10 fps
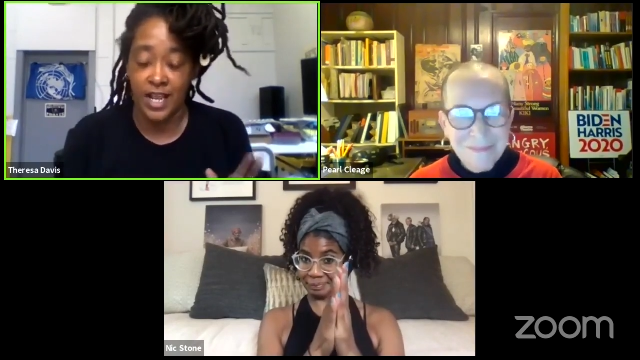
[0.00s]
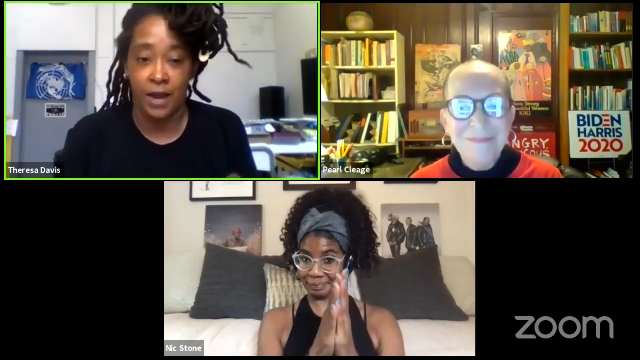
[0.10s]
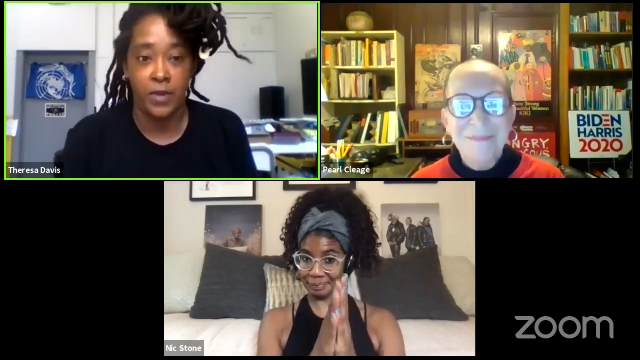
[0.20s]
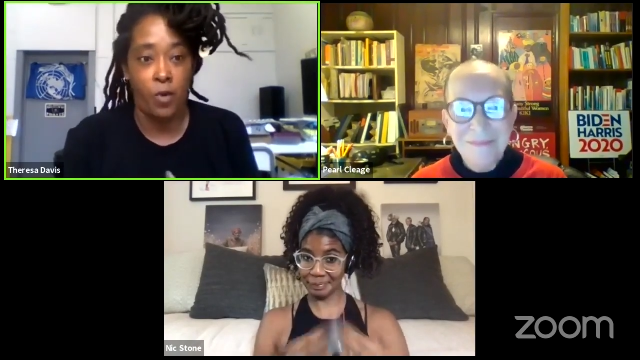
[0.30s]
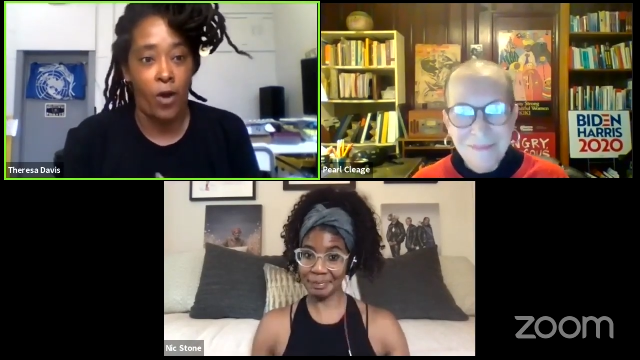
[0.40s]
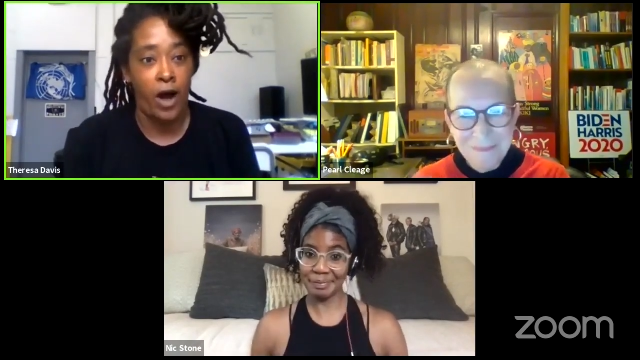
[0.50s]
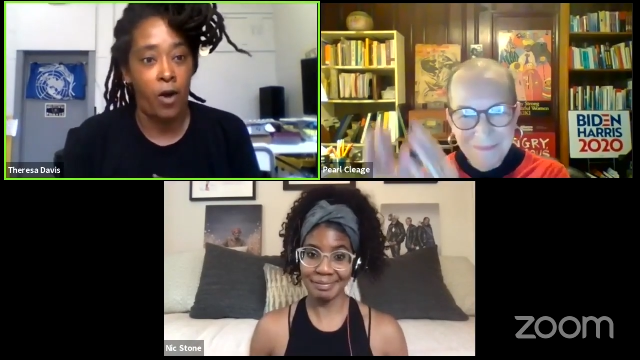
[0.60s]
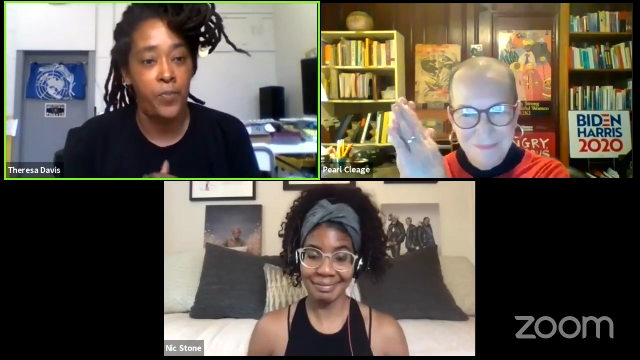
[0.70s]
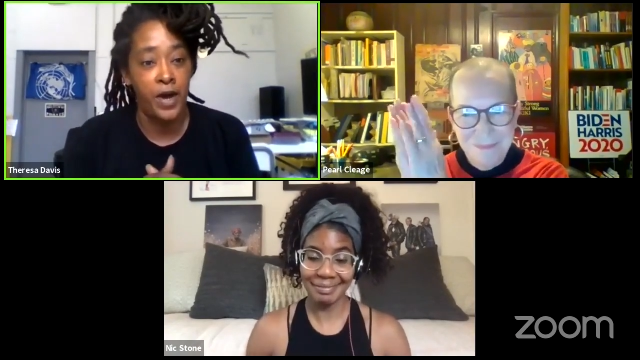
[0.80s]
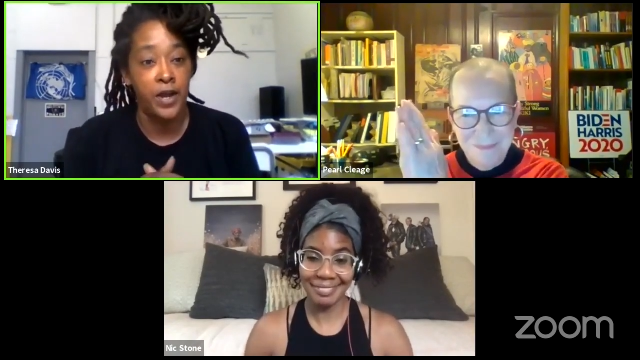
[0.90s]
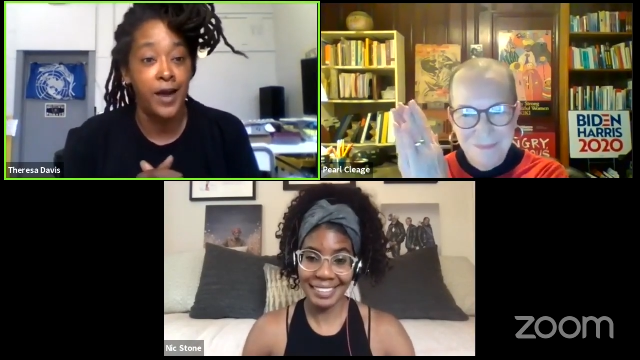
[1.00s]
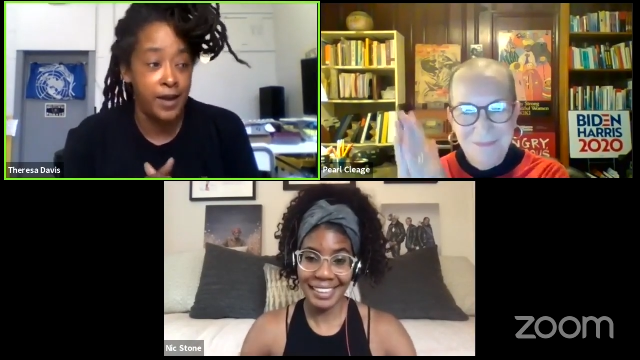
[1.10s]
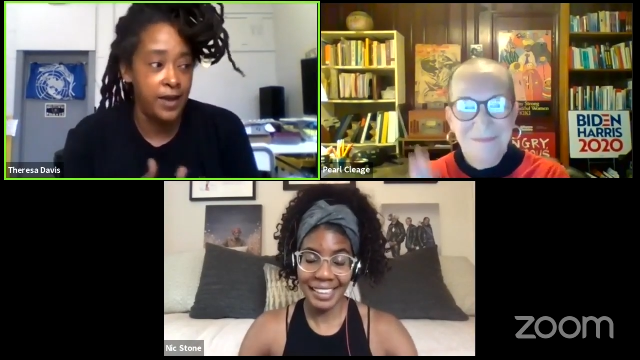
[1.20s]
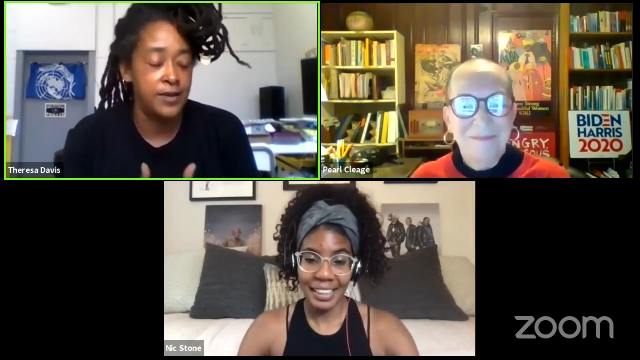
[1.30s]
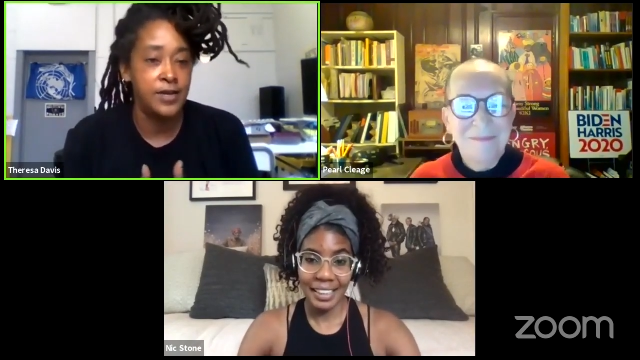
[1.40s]
Speaker 1: slammed in a while, but
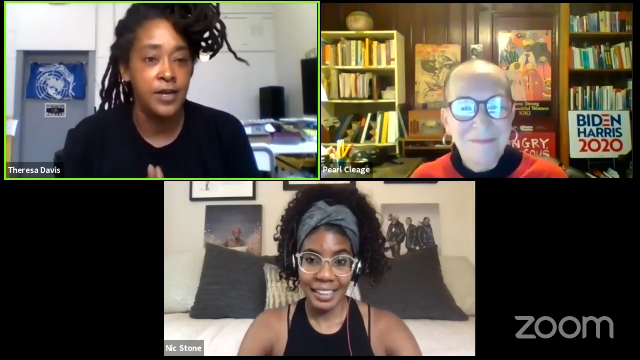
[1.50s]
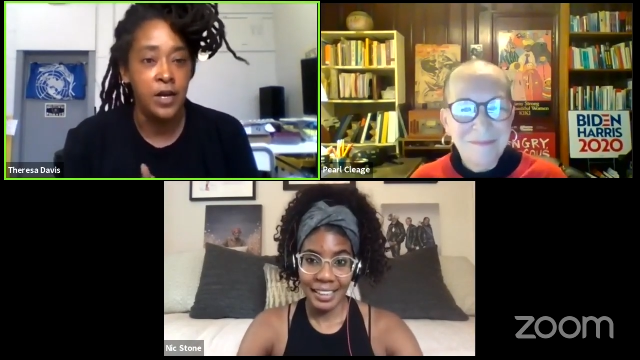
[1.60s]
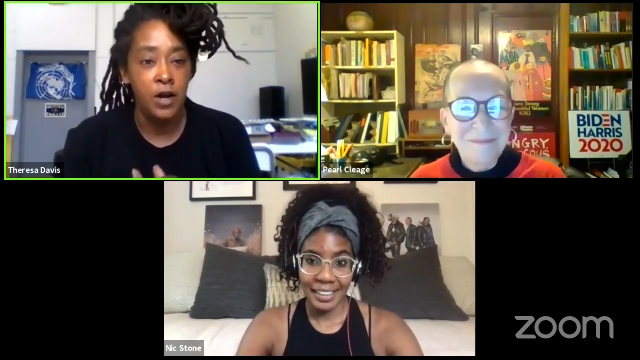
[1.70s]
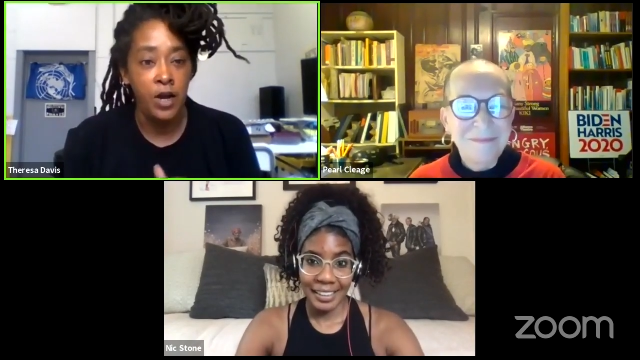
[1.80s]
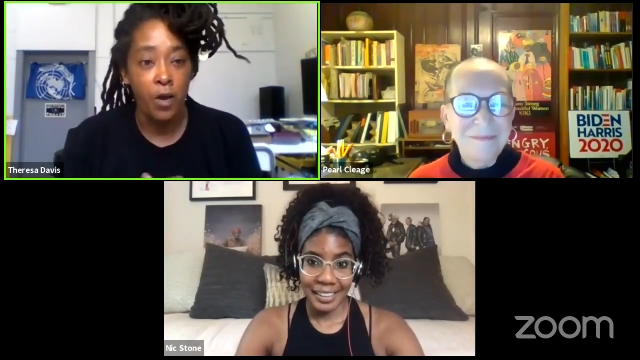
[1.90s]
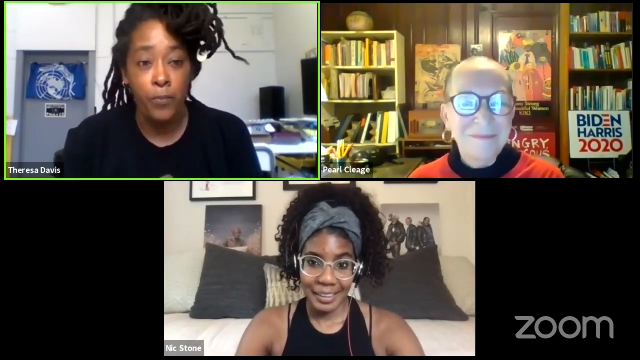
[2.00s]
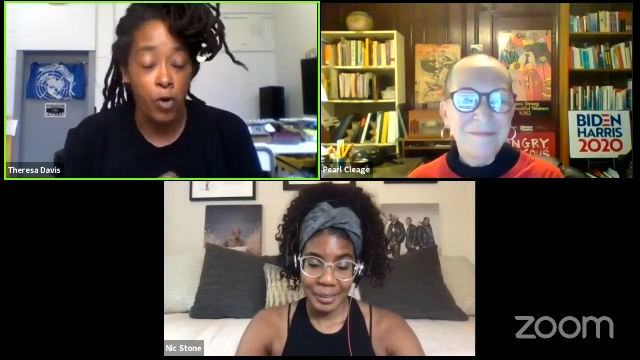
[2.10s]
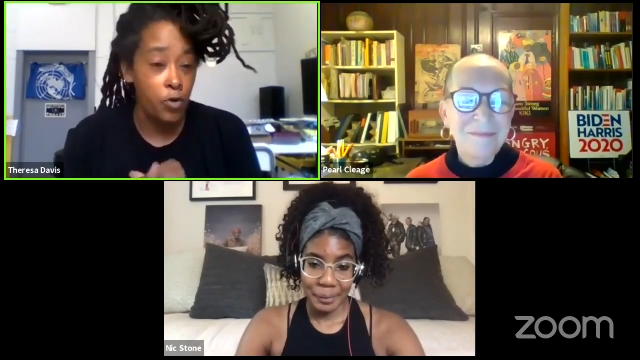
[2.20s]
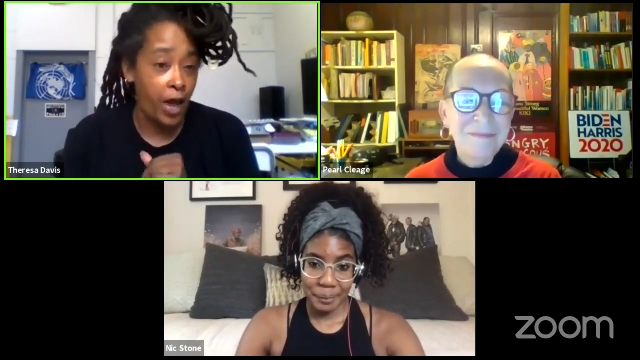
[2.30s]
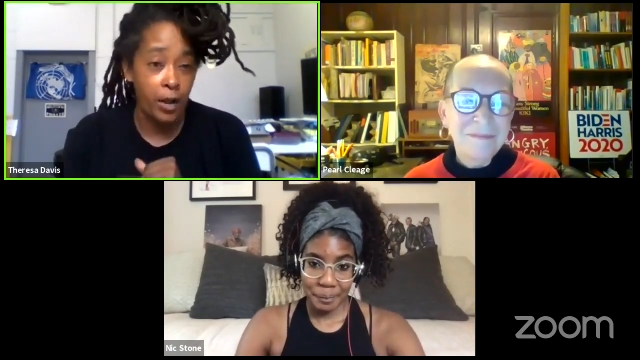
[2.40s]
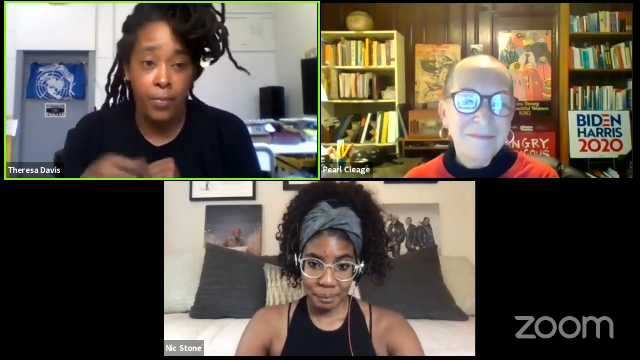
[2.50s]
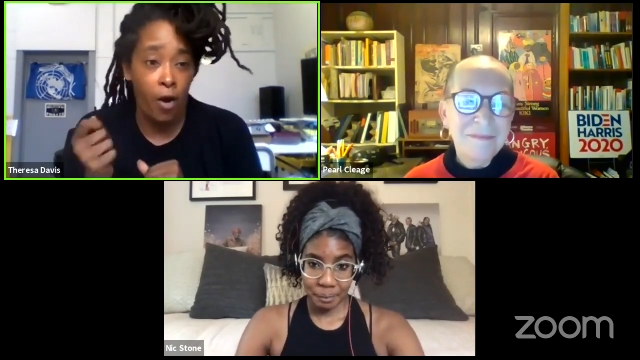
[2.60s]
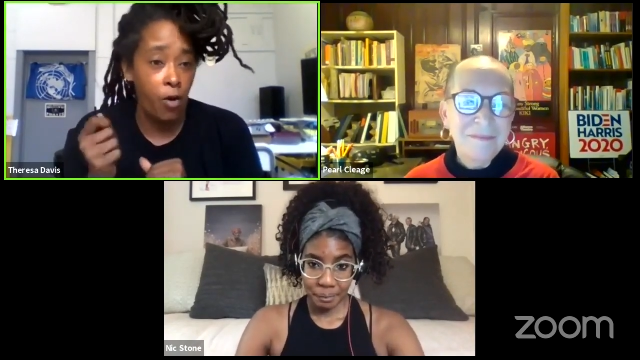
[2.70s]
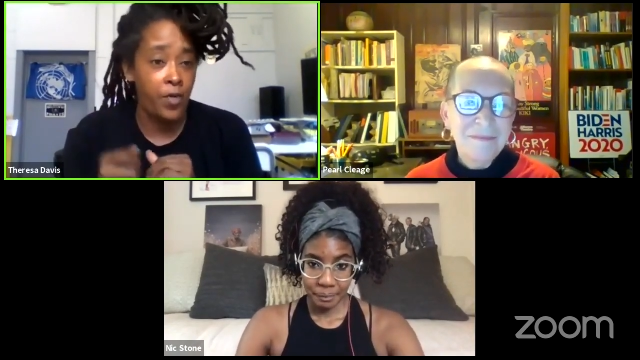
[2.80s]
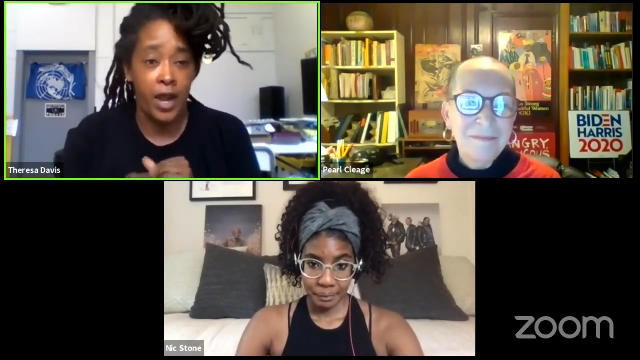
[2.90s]
again, pulled out a
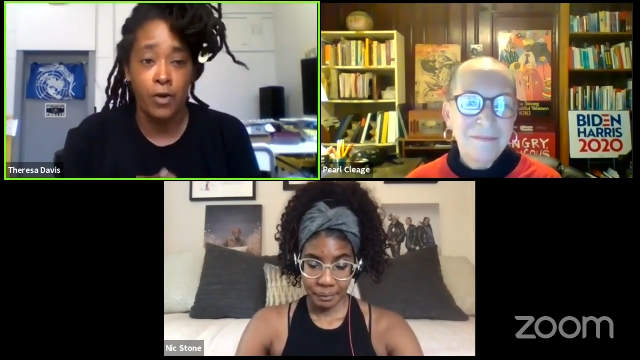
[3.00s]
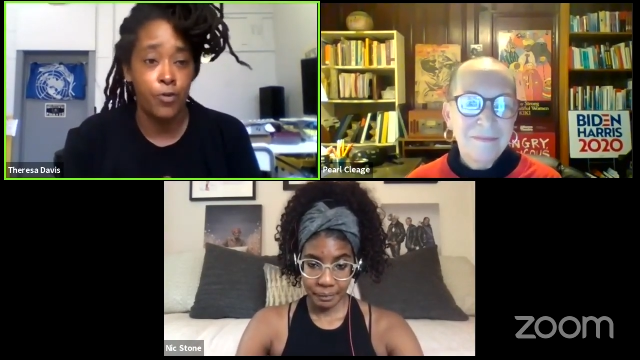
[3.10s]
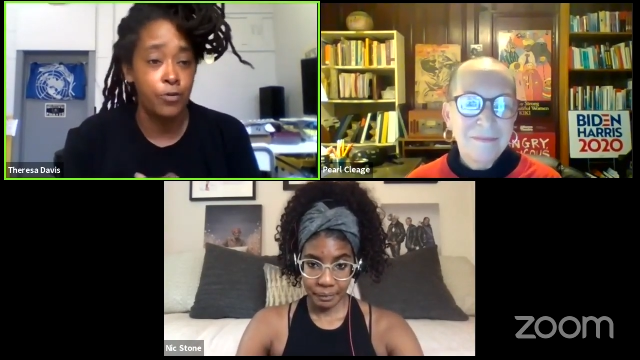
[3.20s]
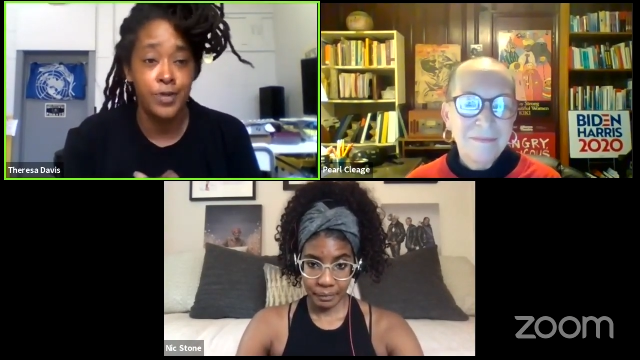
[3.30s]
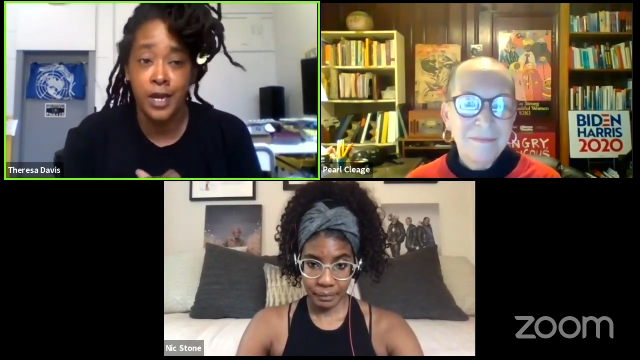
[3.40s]
poem that I wrote